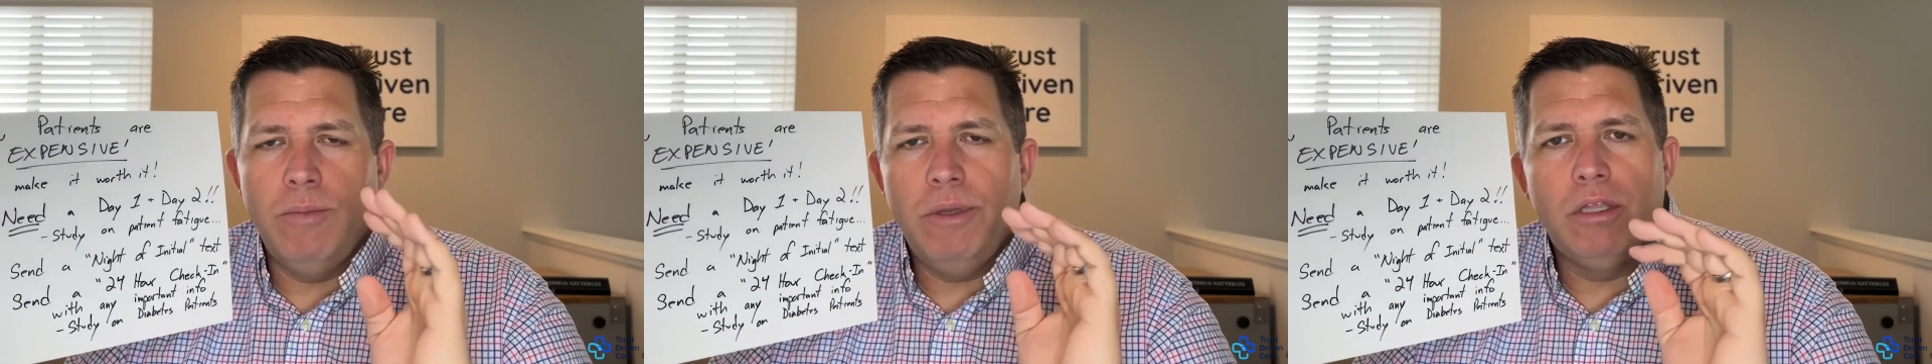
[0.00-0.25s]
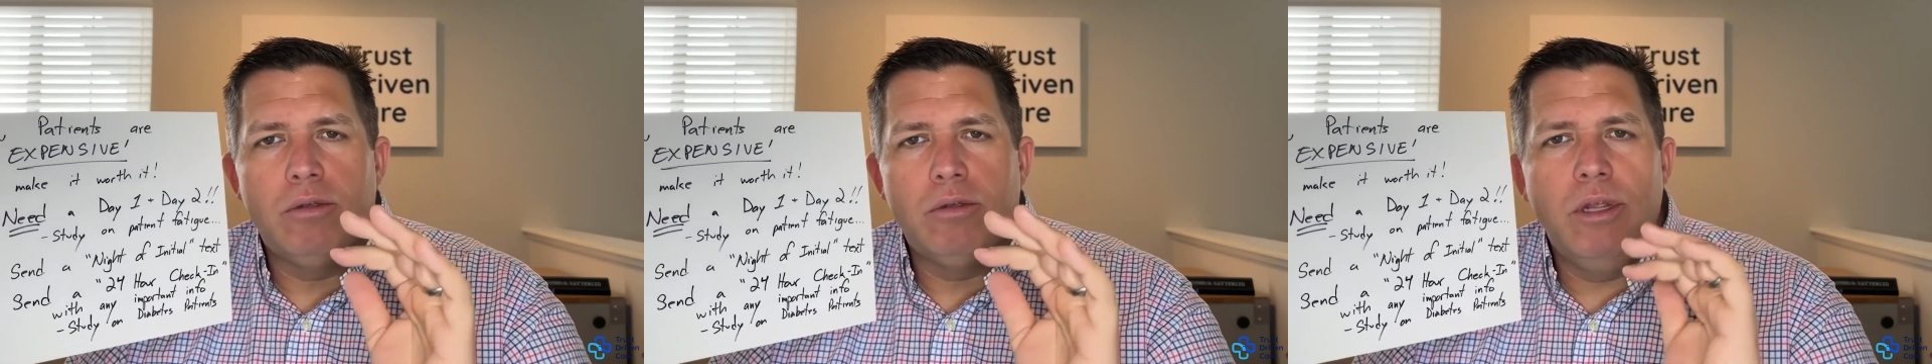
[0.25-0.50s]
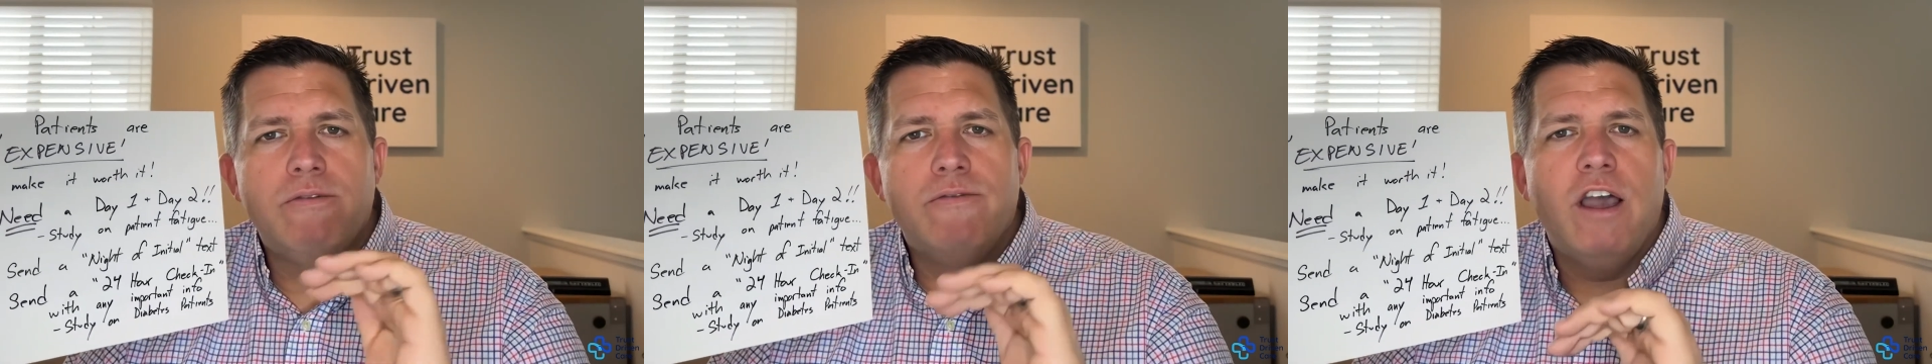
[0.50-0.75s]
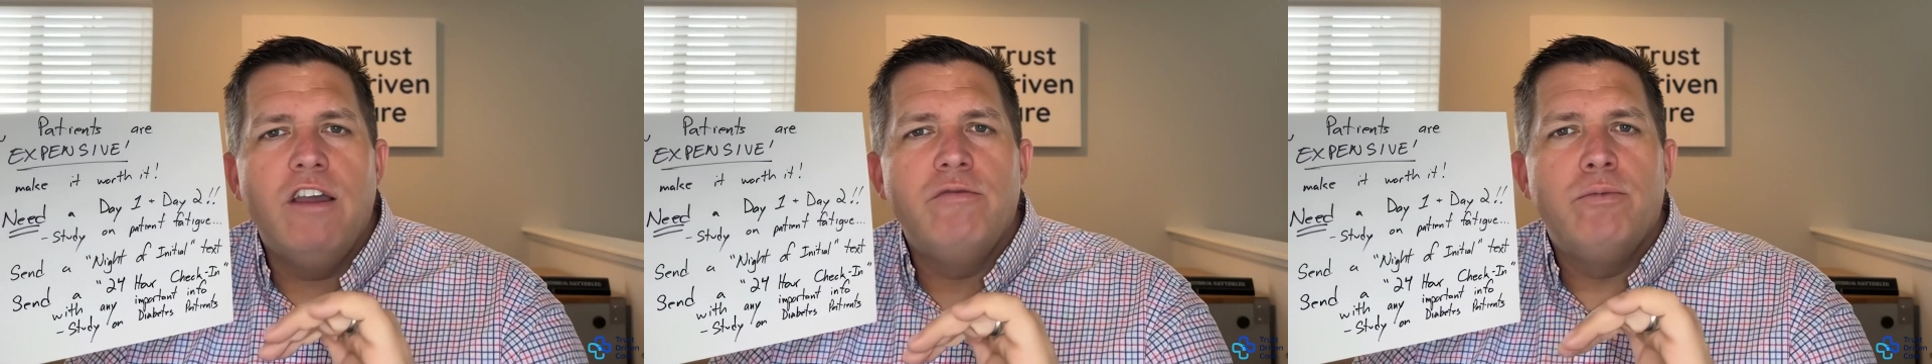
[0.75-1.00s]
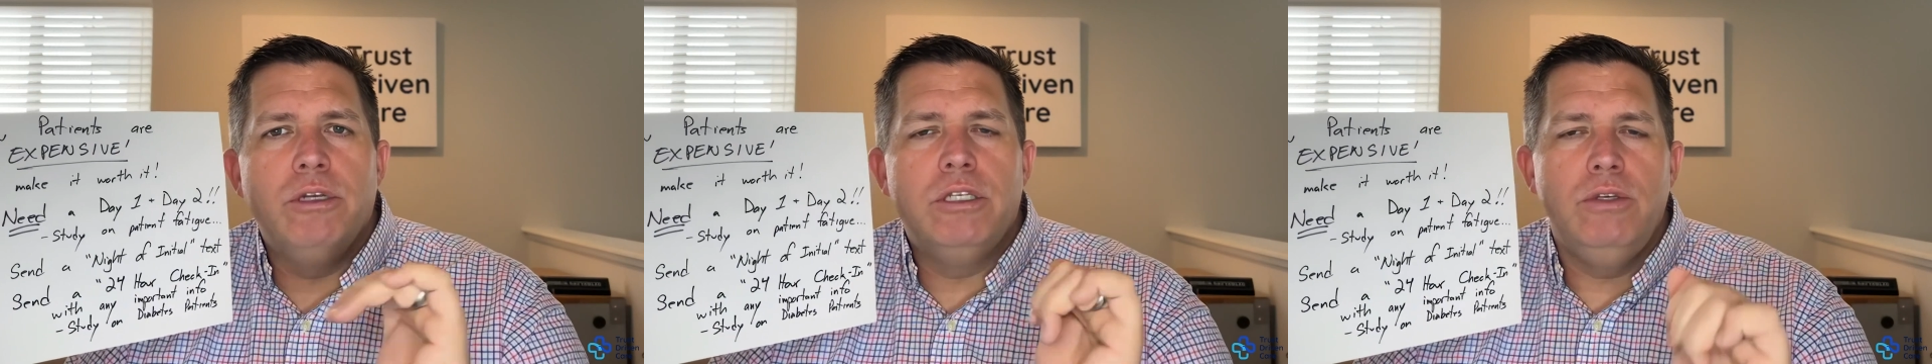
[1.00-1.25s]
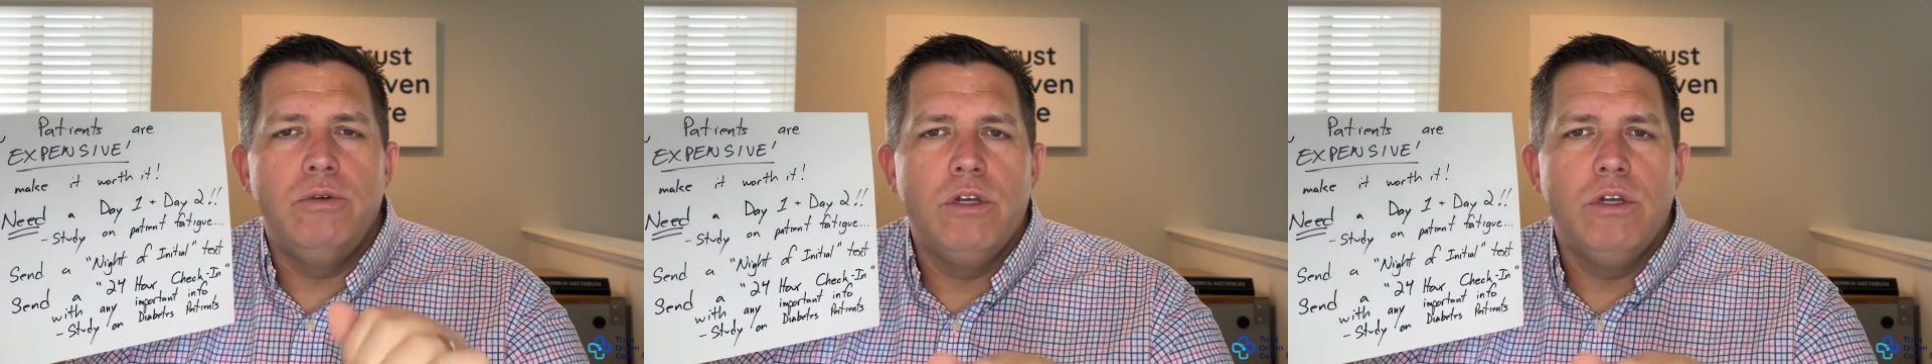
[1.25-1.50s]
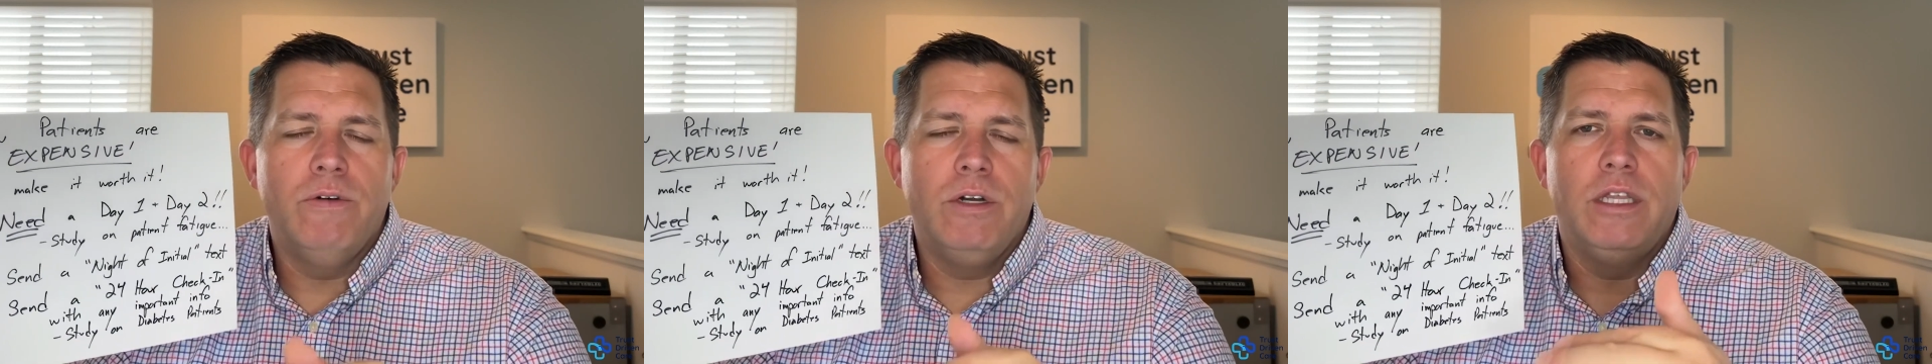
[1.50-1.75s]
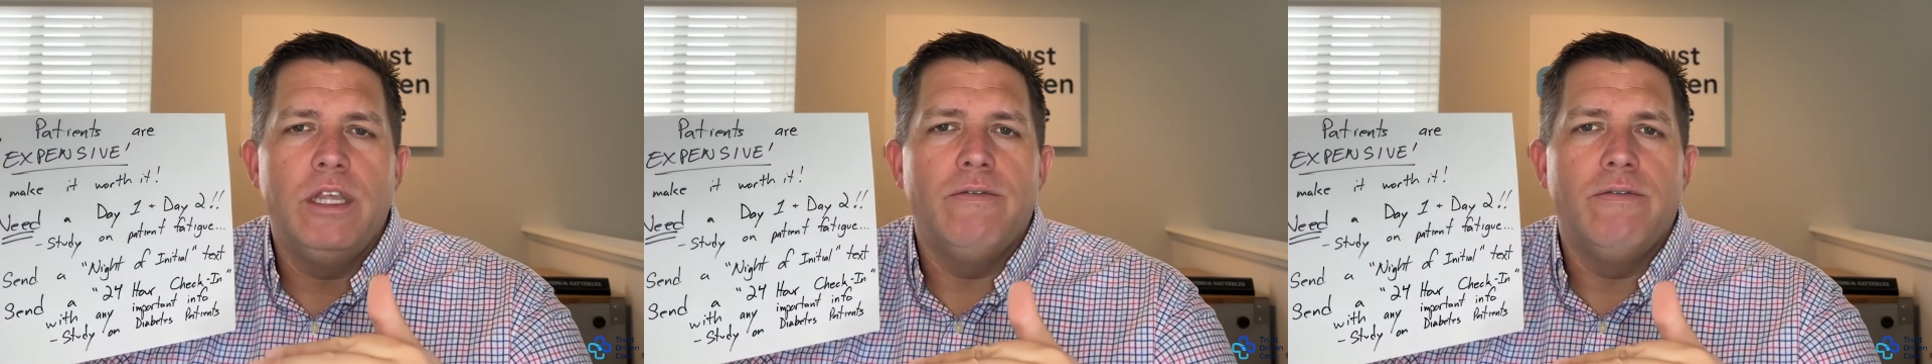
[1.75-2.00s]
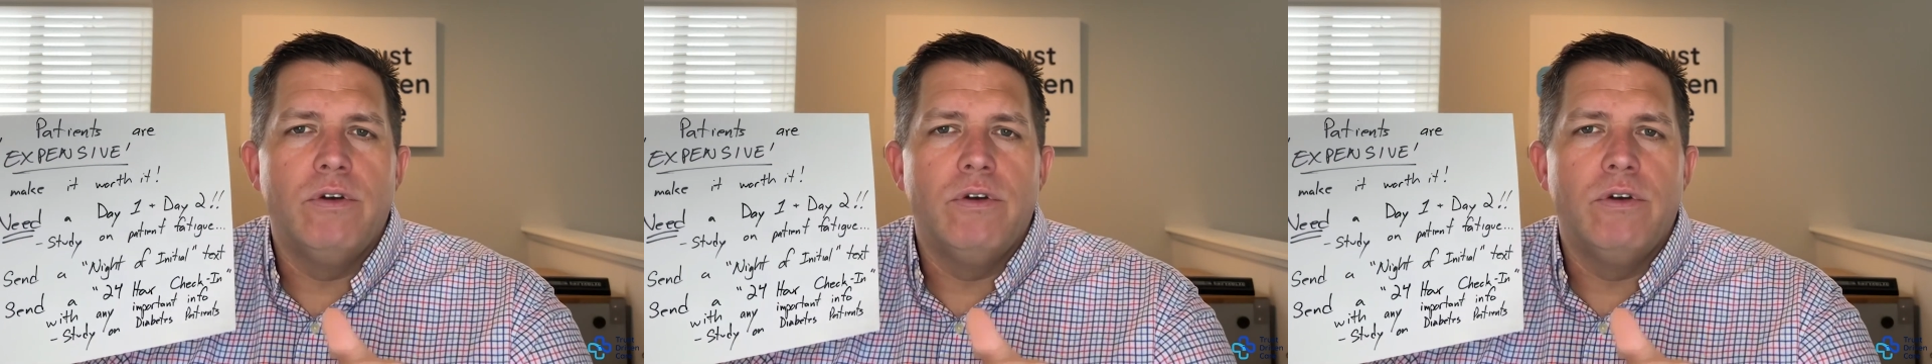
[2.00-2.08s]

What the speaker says: maybe 3 to 5 points that you covered in that